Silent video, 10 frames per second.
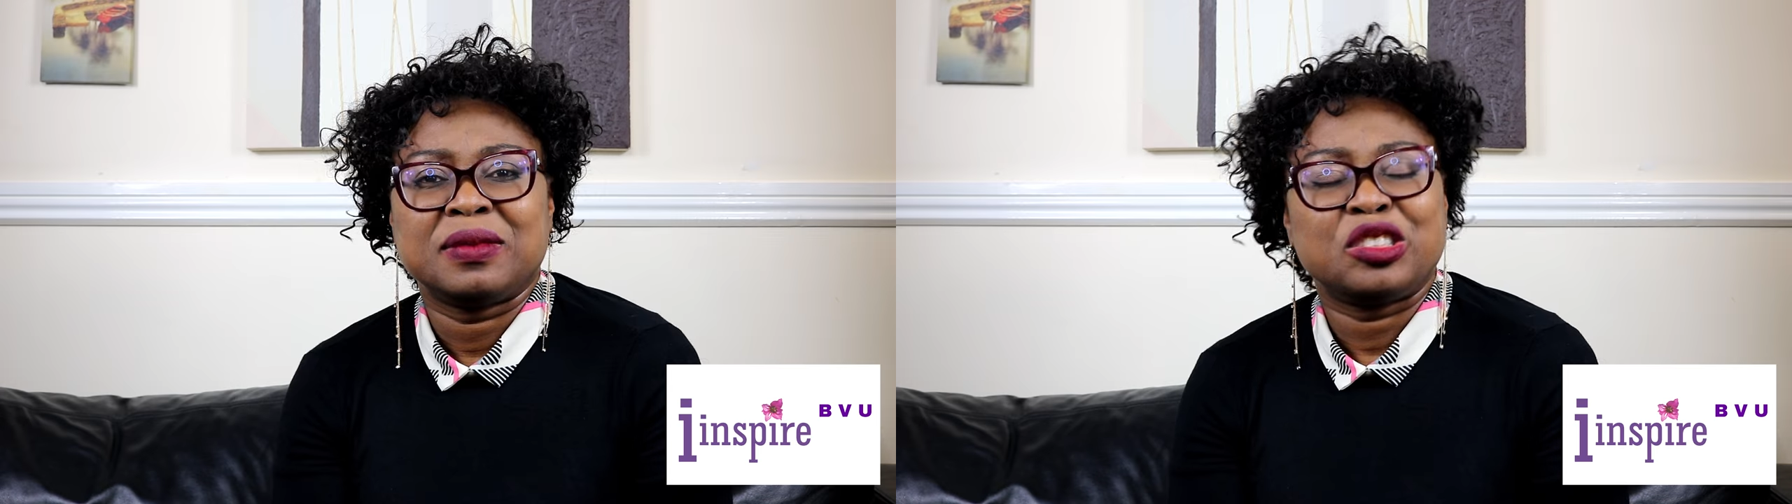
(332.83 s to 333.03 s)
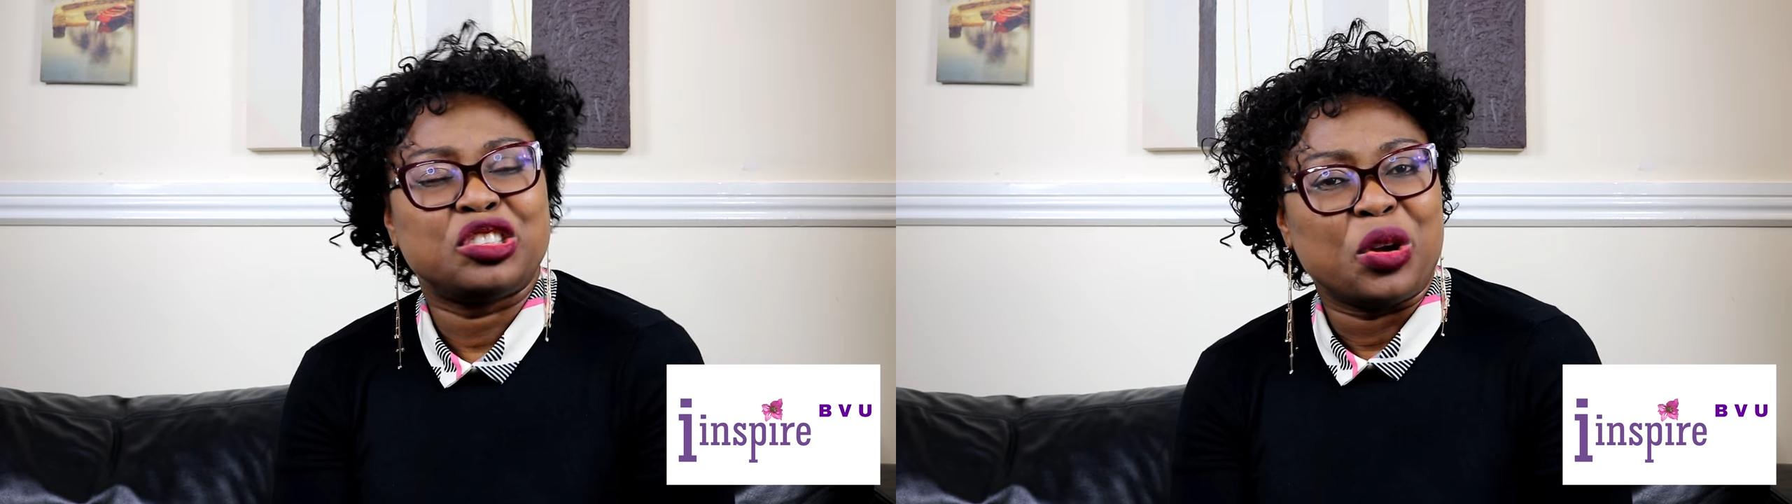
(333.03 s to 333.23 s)

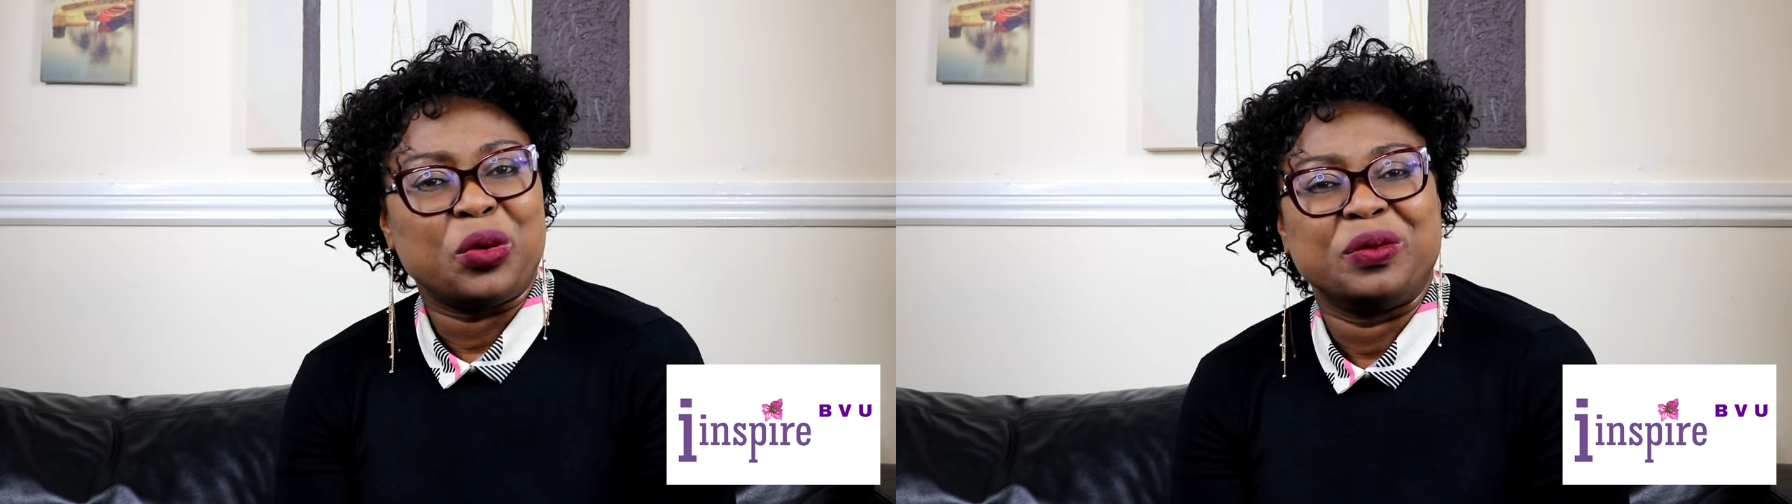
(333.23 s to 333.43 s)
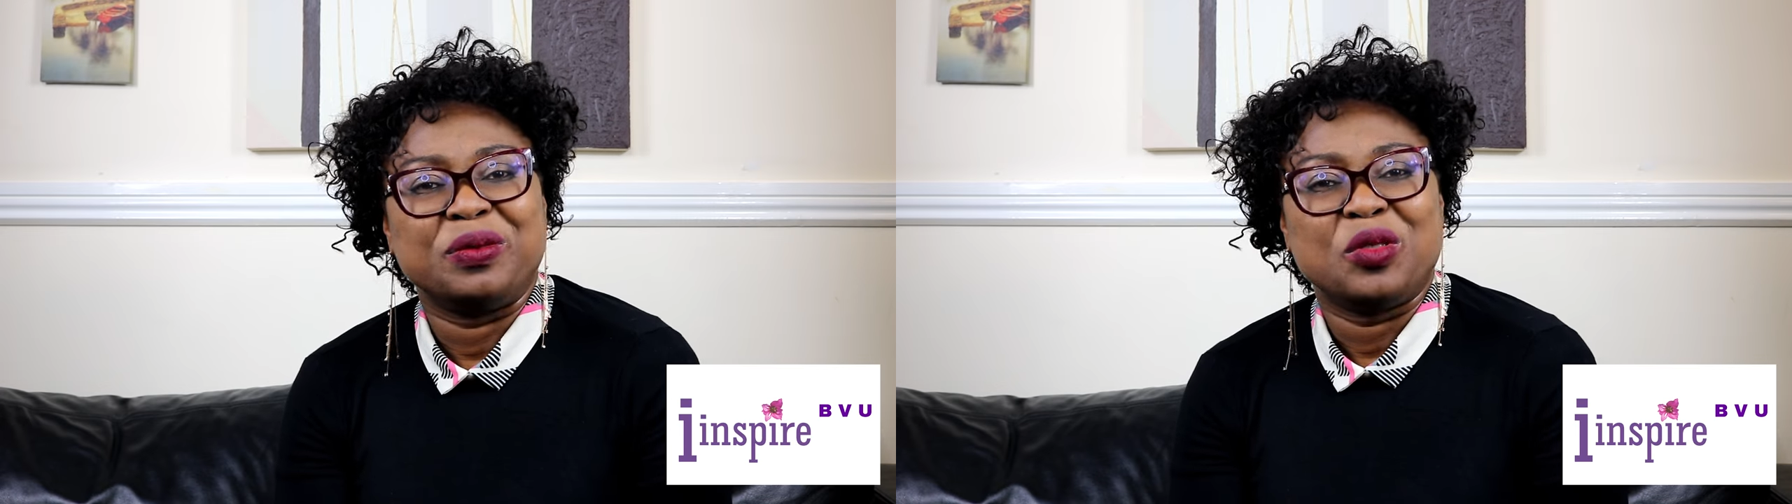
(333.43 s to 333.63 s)
So
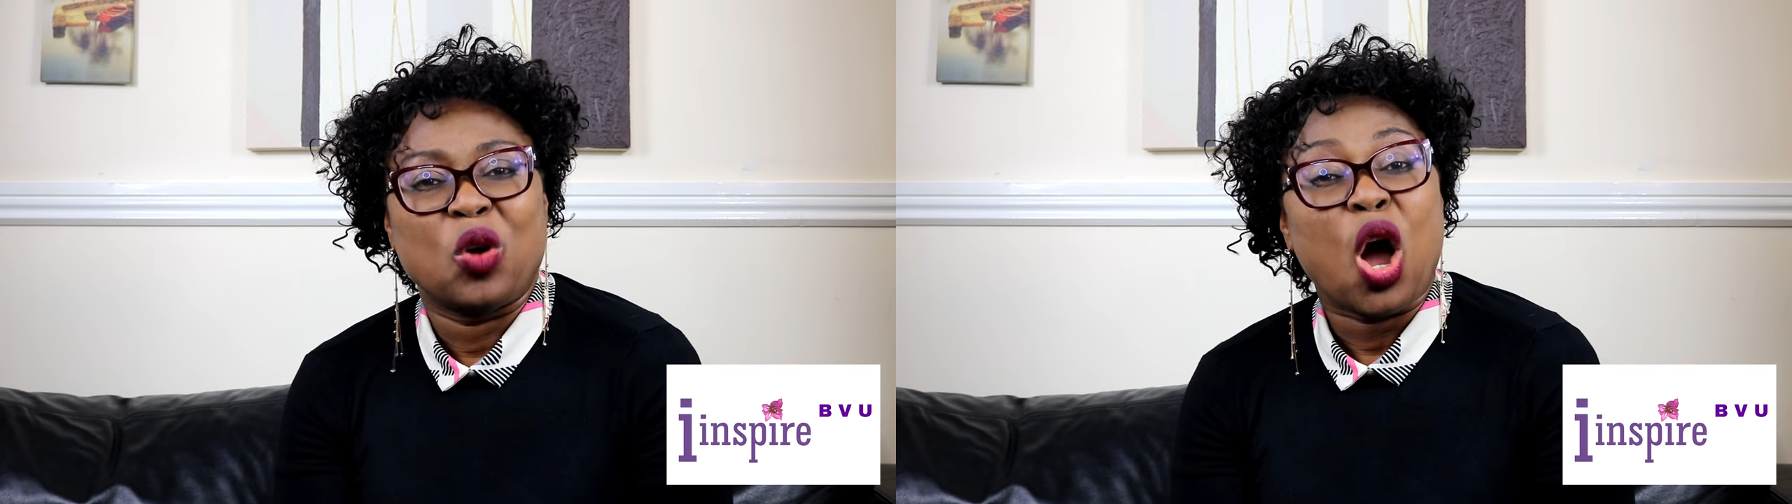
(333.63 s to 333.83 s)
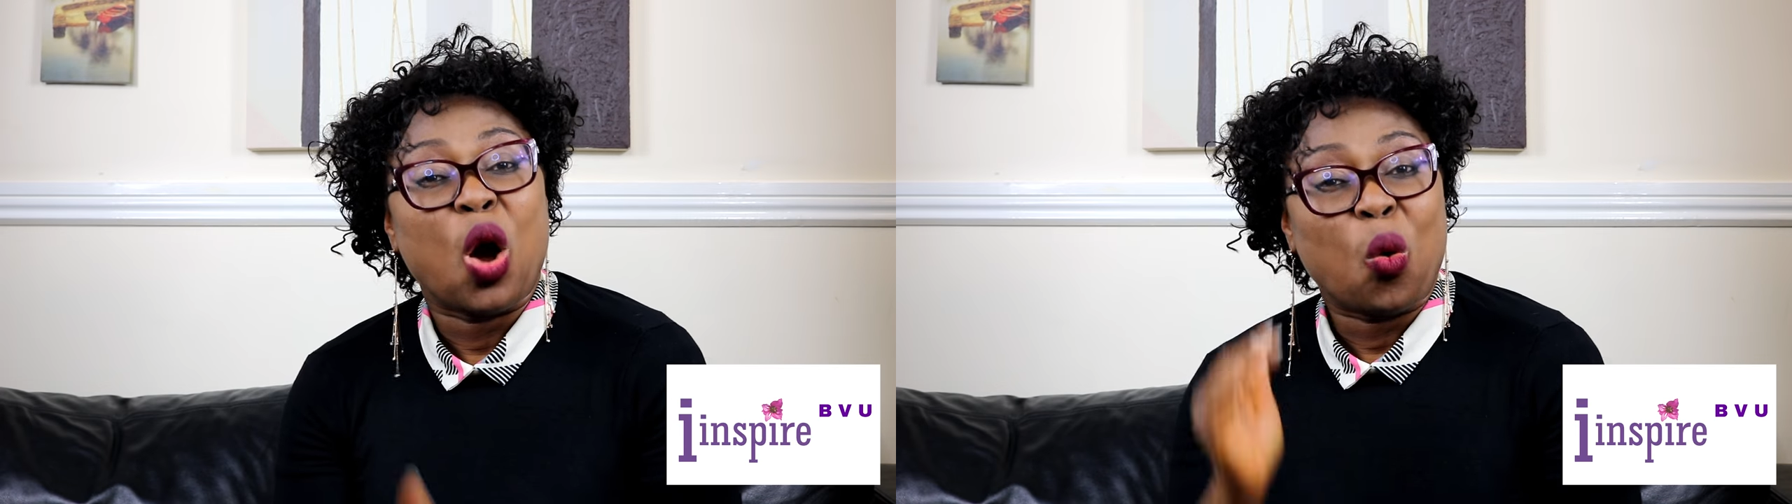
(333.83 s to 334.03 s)

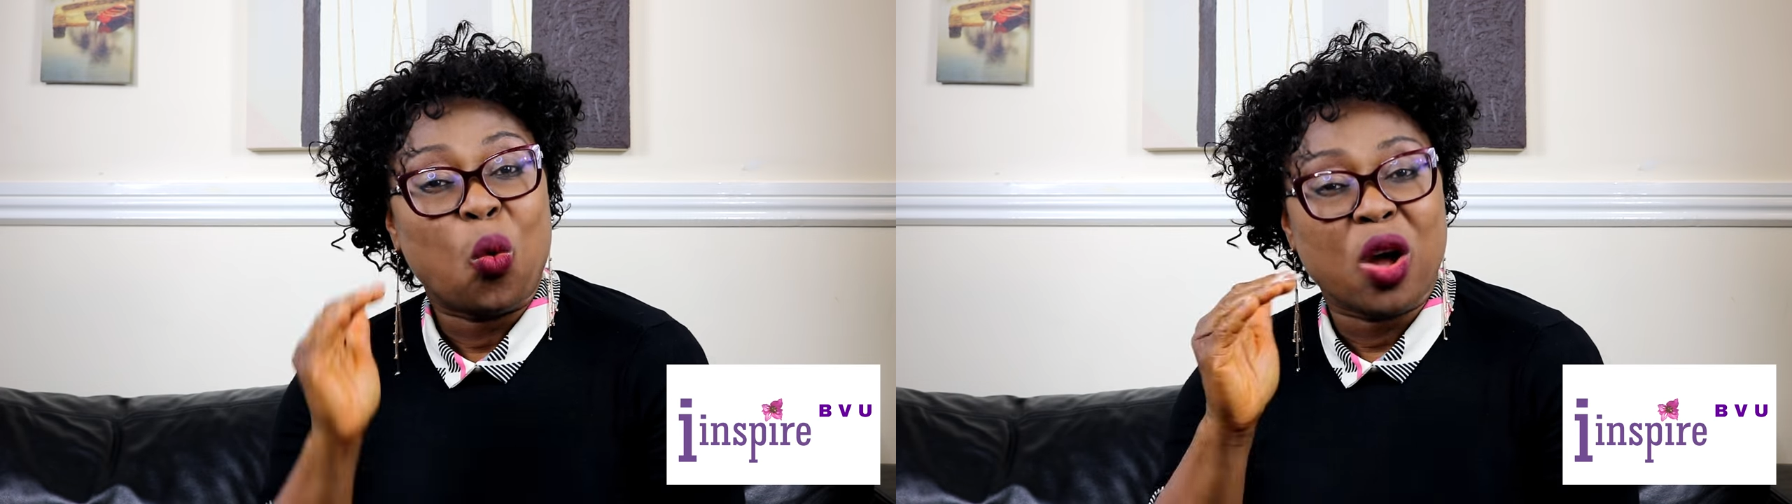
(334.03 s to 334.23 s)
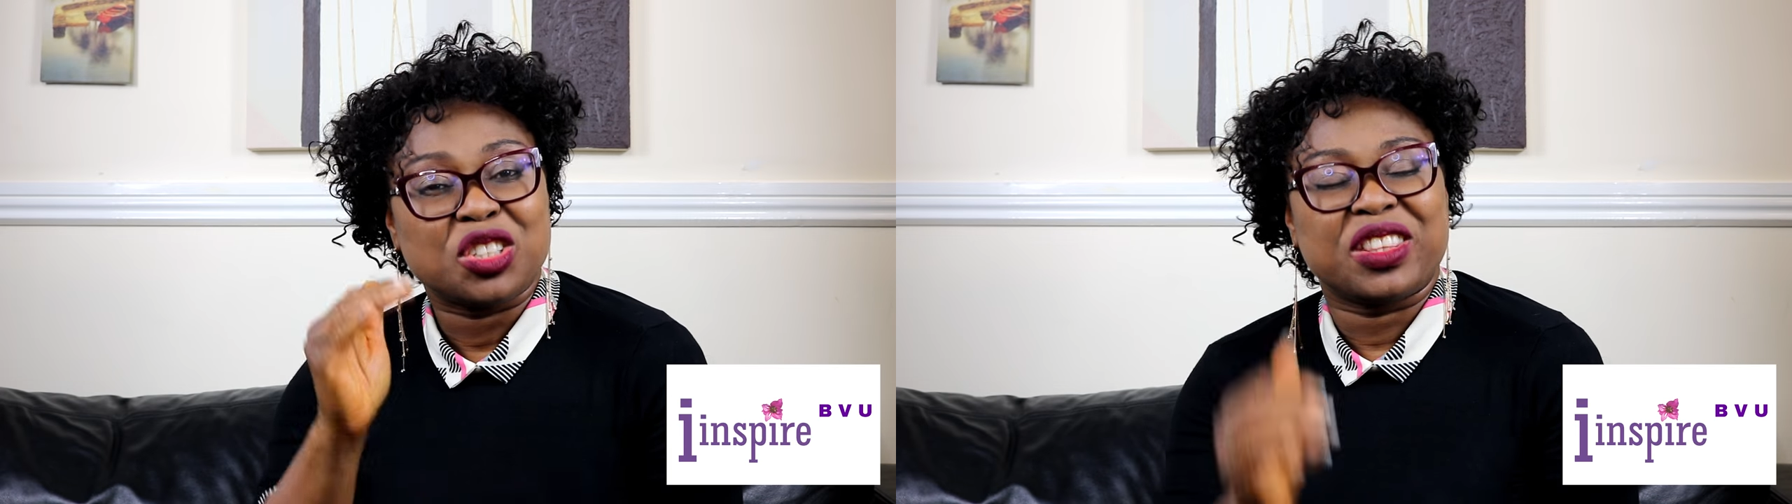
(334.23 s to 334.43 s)

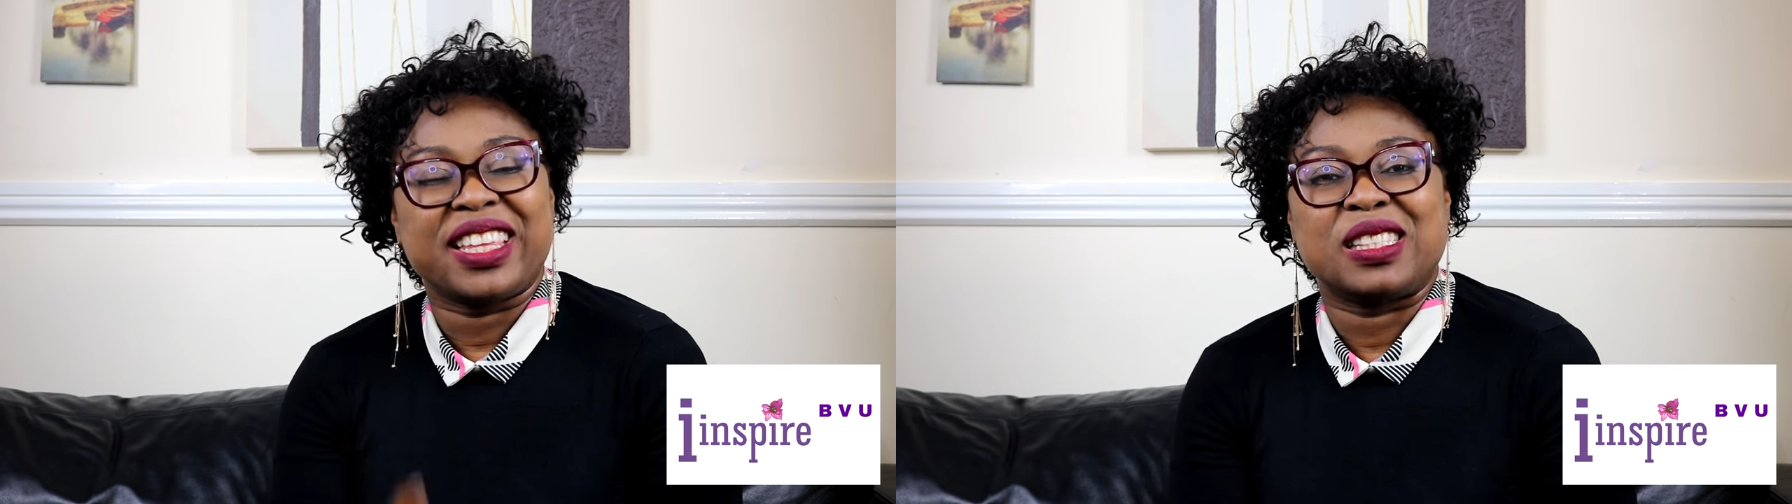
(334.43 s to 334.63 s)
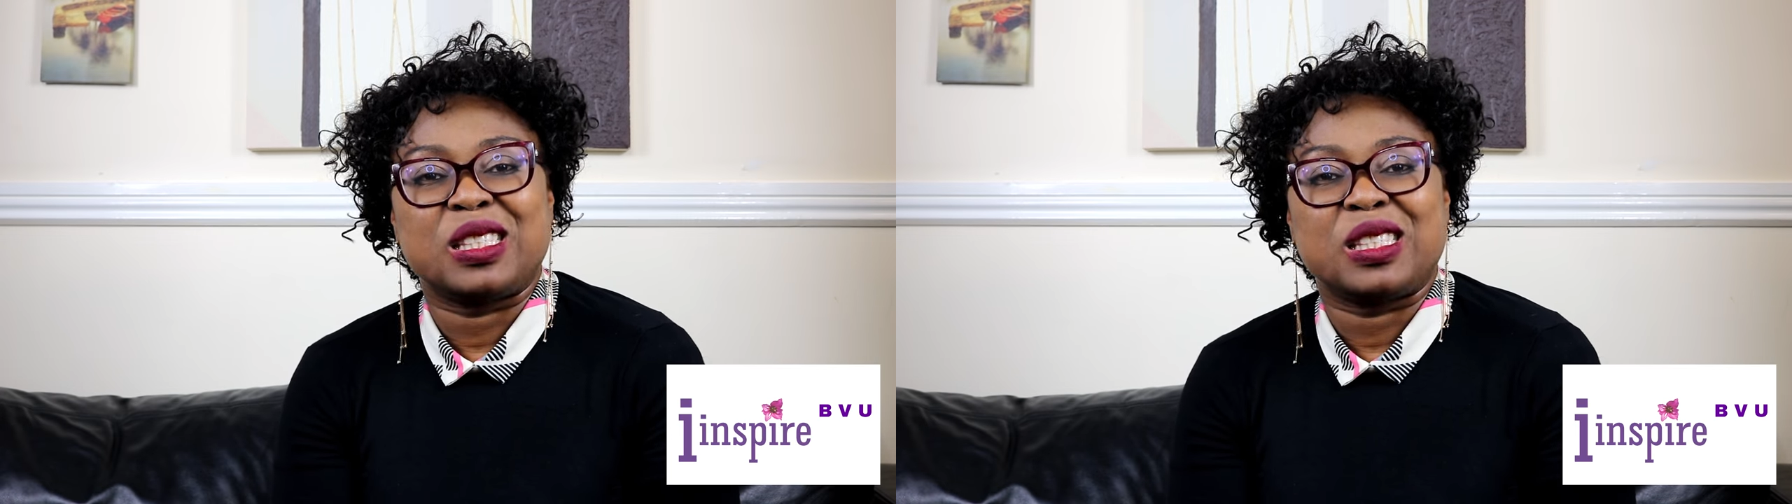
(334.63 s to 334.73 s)
watch this